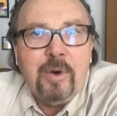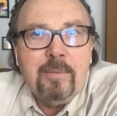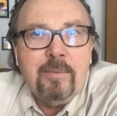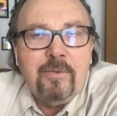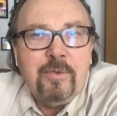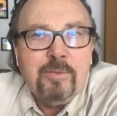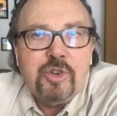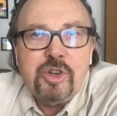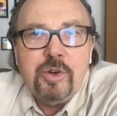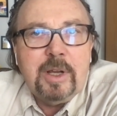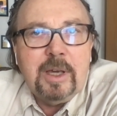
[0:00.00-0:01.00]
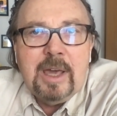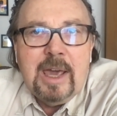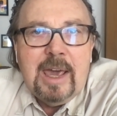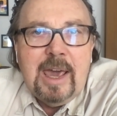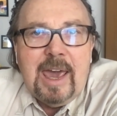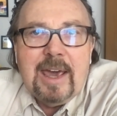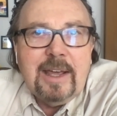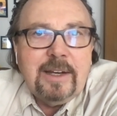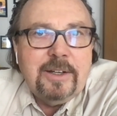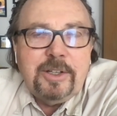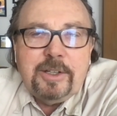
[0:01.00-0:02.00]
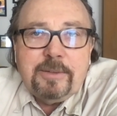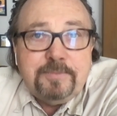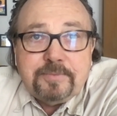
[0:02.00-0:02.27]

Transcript: from shooting and